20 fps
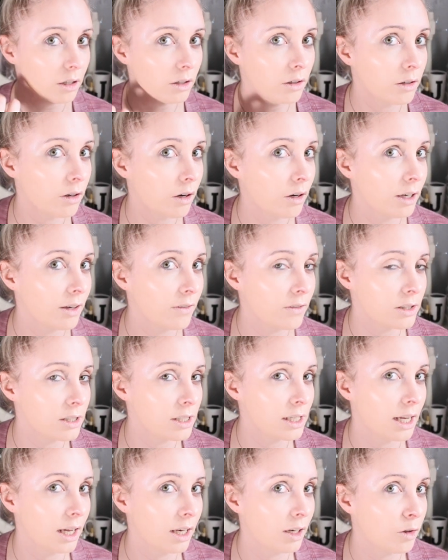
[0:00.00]
you can't even
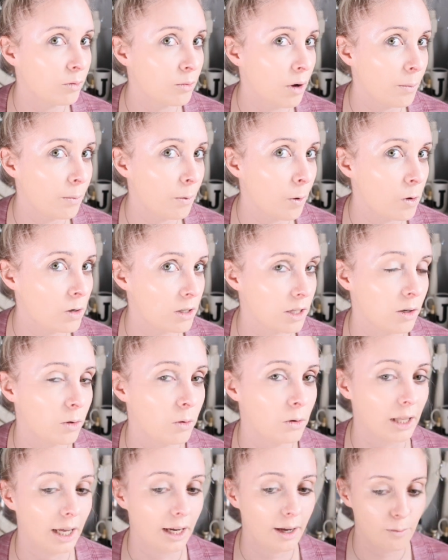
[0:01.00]
see any of my pores at
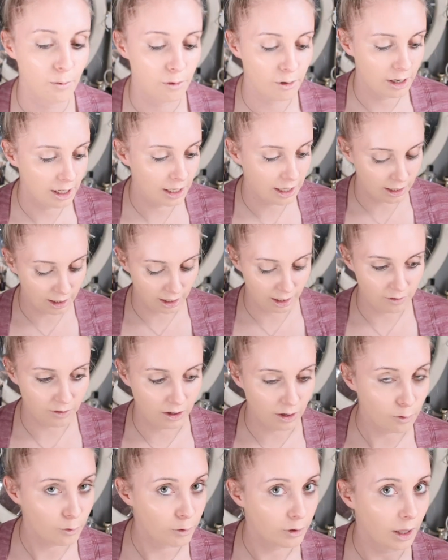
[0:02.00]
all. Like, I'm really
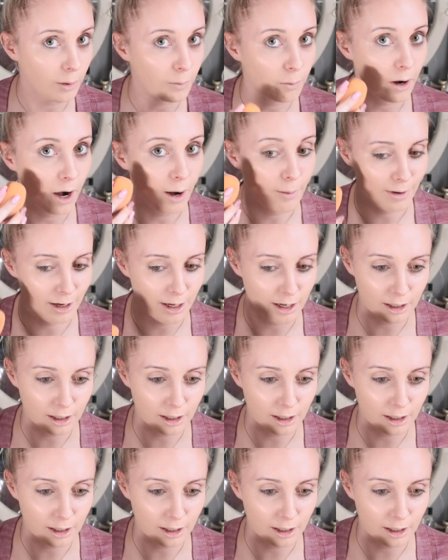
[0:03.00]
living for that primer